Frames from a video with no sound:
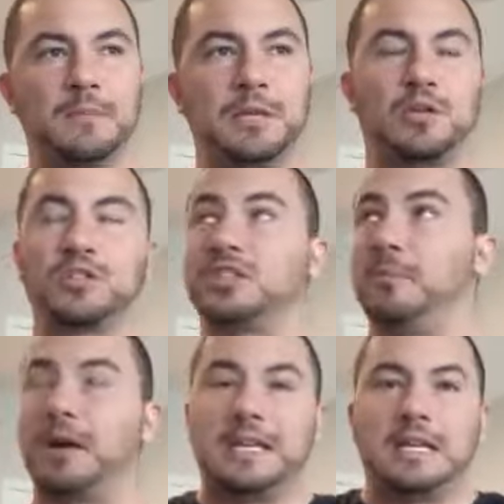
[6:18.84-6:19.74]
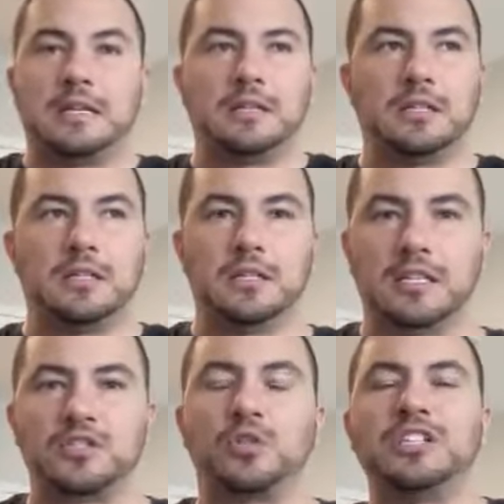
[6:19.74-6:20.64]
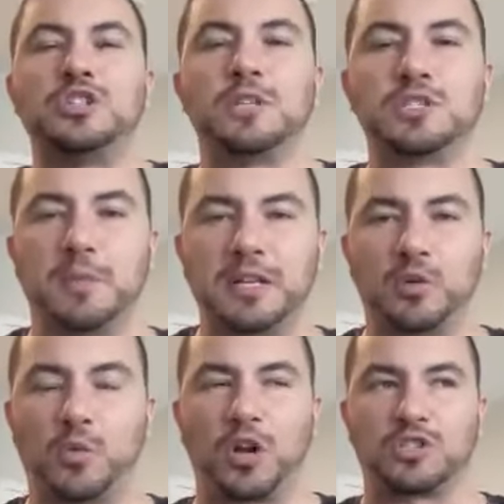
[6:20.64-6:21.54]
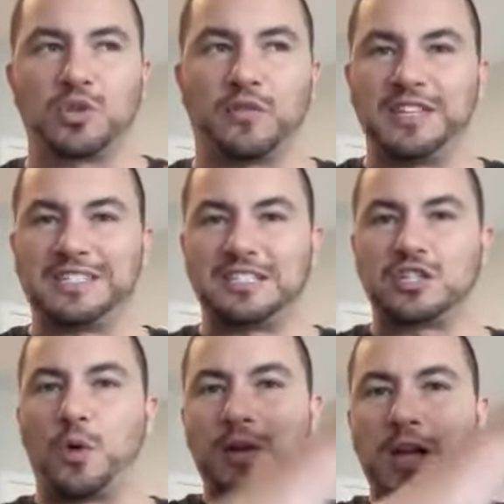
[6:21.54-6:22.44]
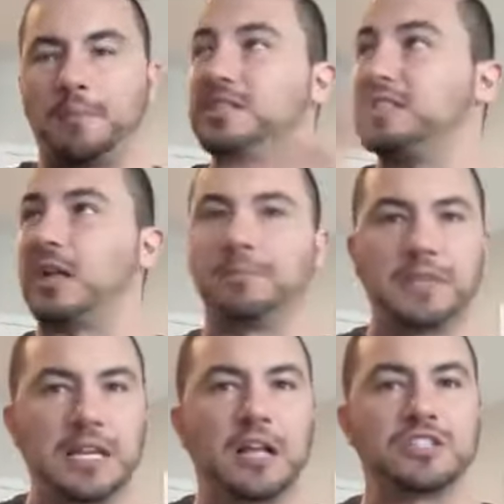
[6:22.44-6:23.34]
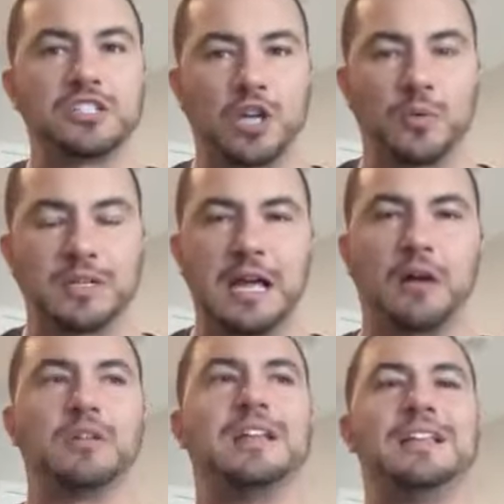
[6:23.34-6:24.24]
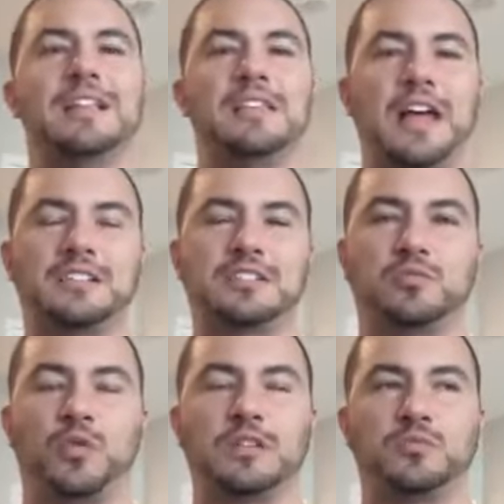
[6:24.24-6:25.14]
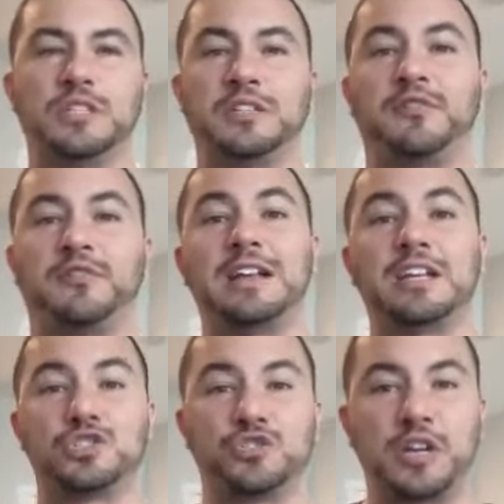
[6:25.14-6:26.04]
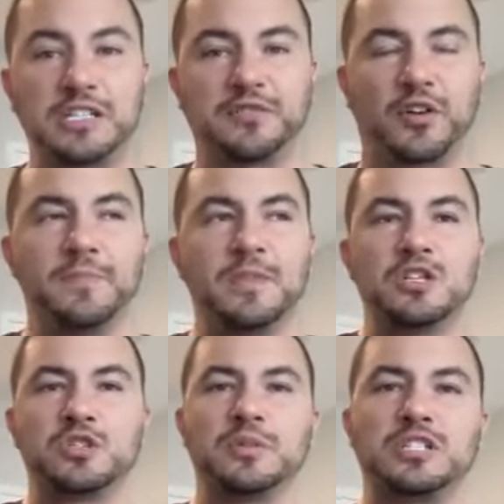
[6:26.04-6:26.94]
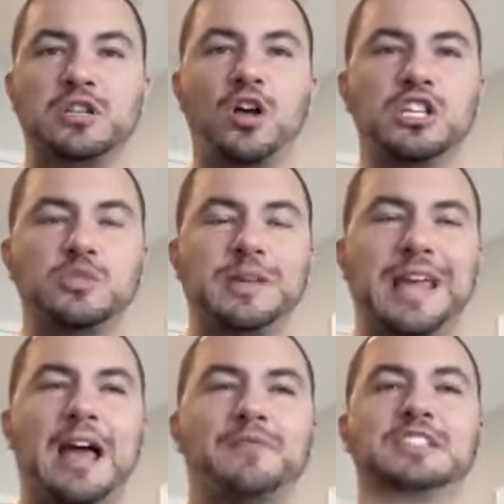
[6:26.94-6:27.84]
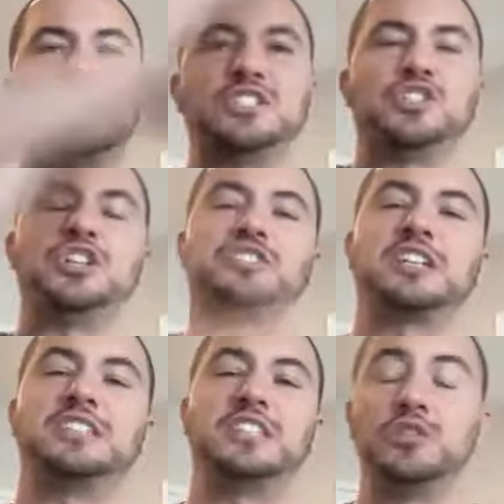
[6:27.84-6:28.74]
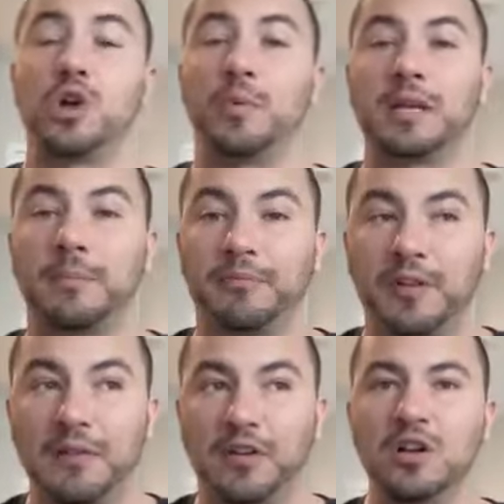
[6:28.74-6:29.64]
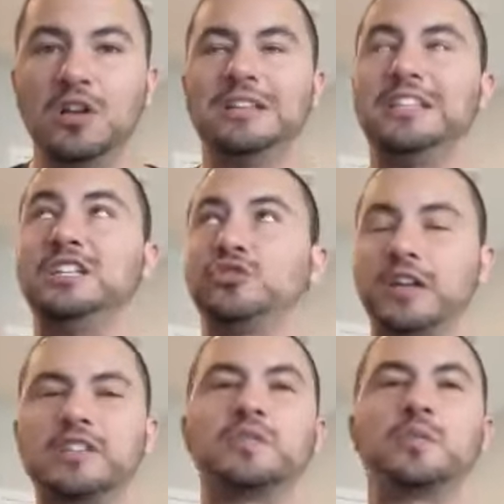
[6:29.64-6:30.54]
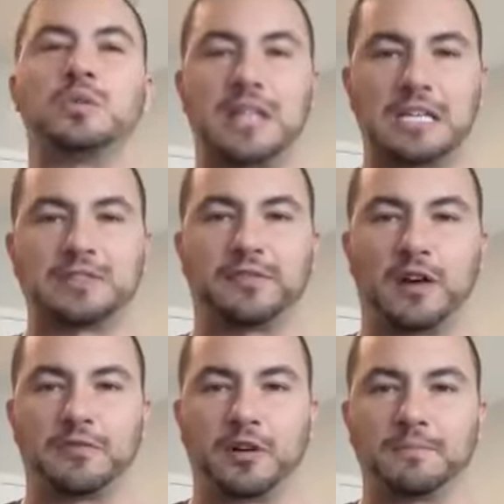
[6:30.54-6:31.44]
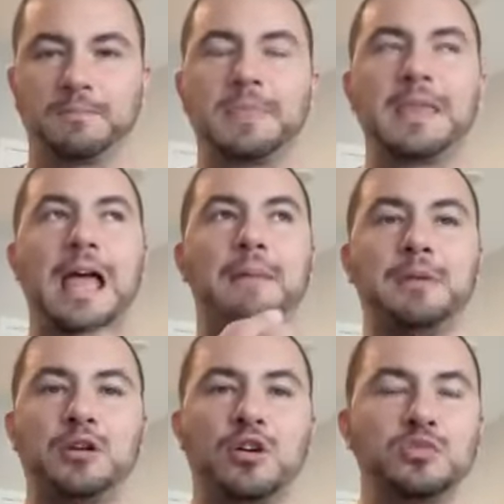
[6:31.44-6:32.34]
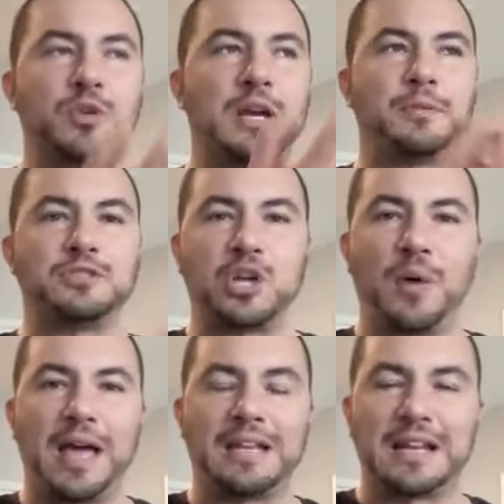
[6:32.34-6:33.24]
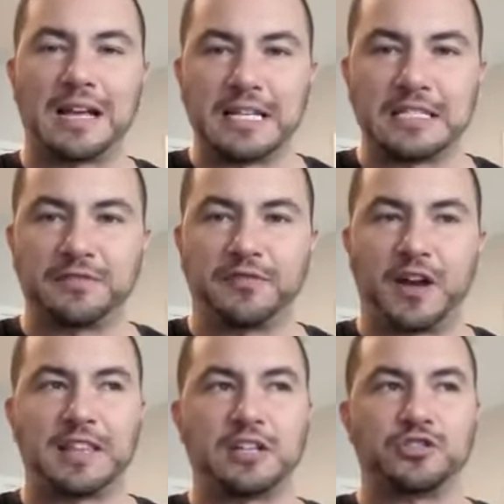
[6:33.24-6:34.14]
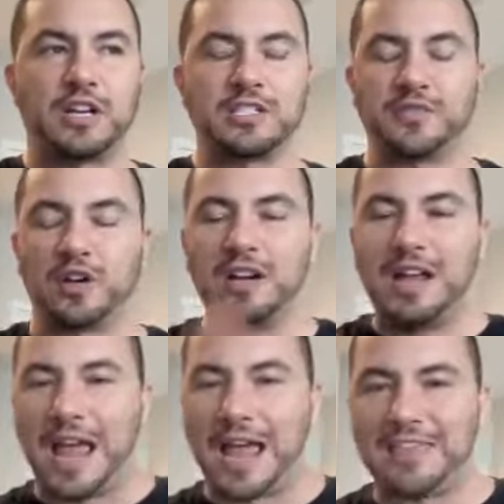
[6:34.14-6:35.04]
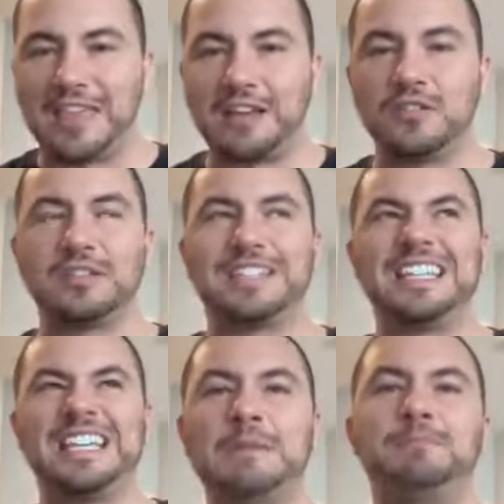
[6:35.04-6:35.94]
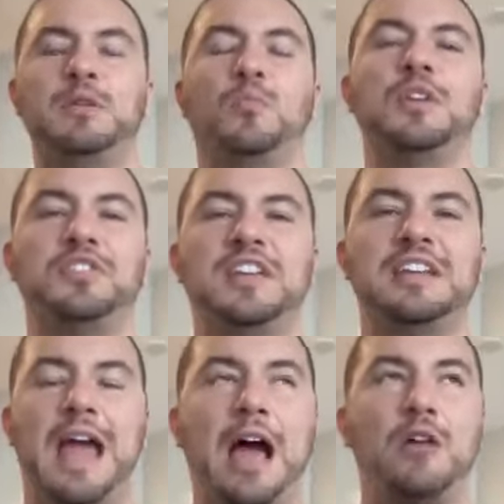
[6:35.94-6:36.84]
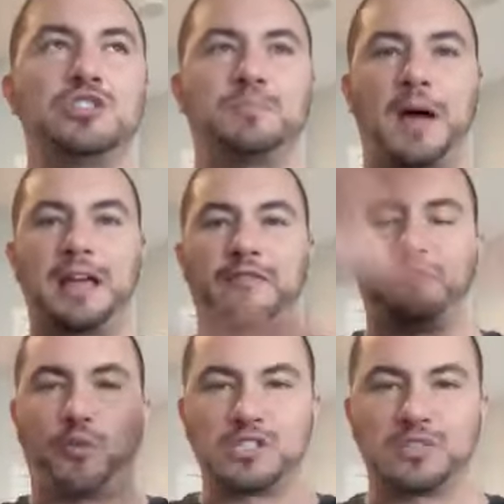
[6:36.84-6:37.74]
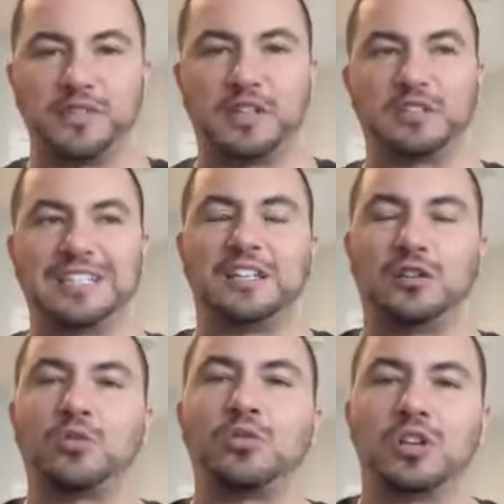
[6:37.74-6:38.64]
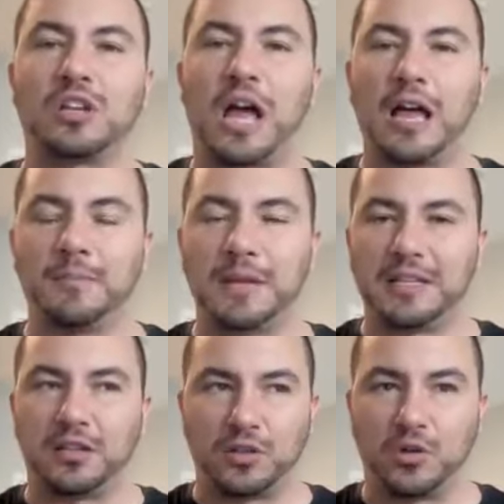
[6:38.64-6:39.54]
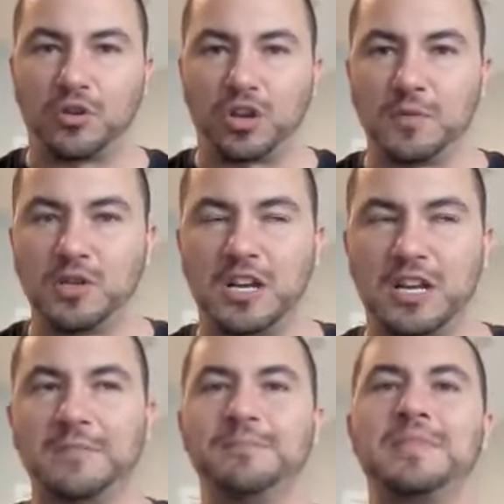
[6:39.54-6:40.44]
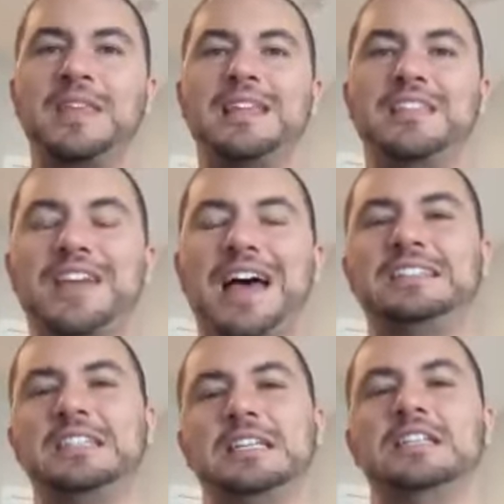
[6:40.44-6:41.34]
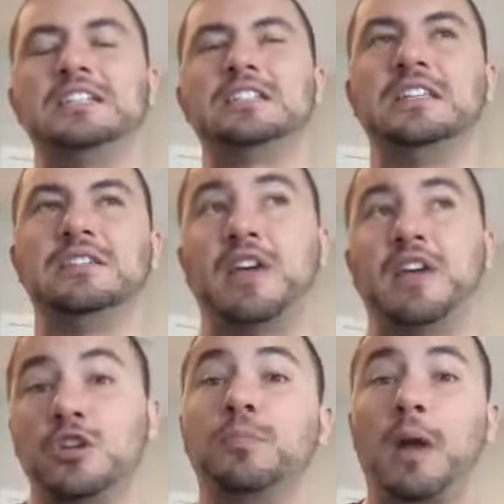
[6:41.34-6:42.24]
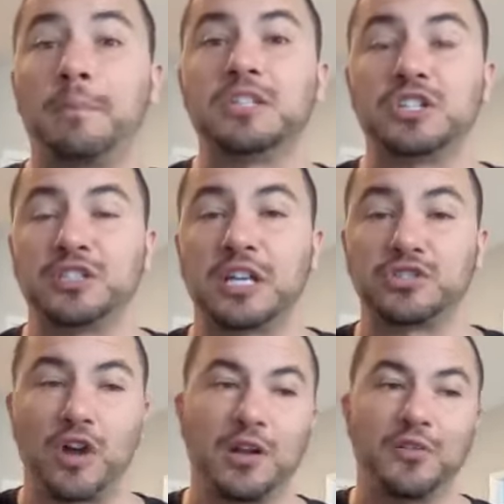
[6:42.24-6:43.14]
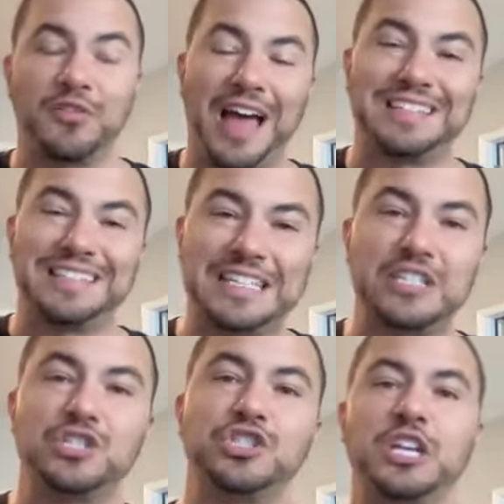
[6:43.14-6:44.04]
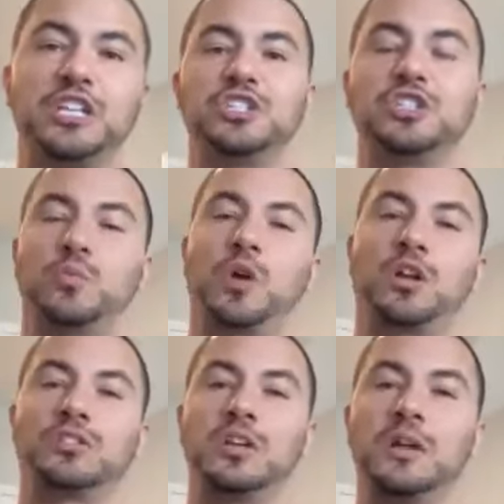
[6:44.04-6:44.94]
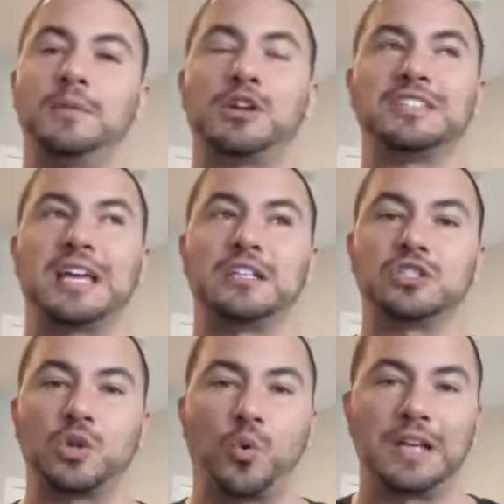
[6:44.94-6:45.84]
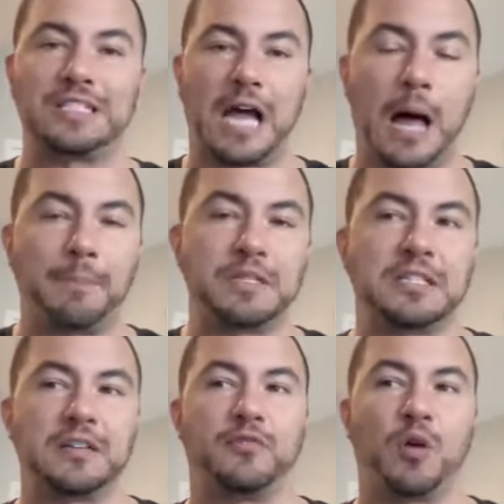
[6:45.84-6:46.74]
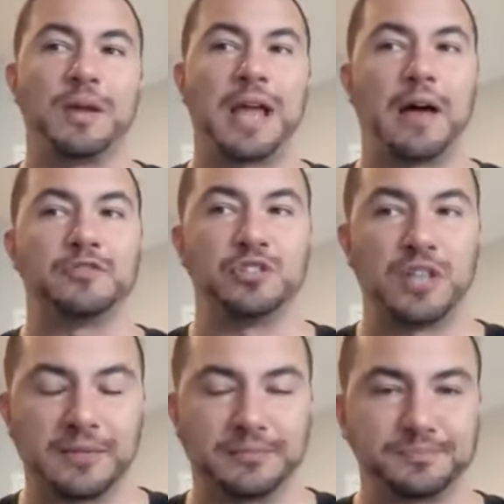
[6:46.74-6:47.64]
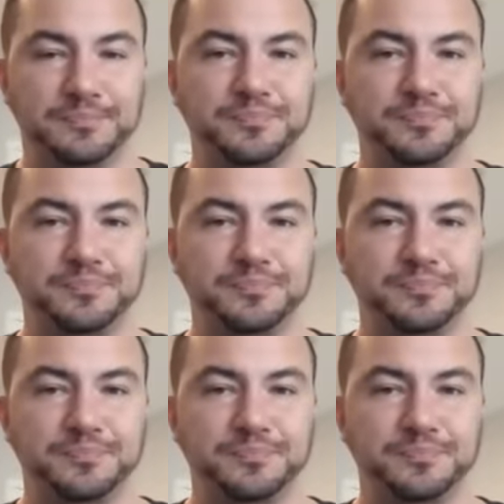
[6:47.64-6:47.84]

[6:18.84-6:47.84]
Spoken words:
Because there's only so much money in the world. So if this is going up, something else is going down. That's what we define as transfer. So as long as we have this engineer to continue going up forever, the transfer will last forever. And because we're able to go ahead and identify that transfer and then keep it within house by force fielding the local economy, the local community, that is the value proposition that's Rhino. That is changing the world because that is quite opposite of what we have today.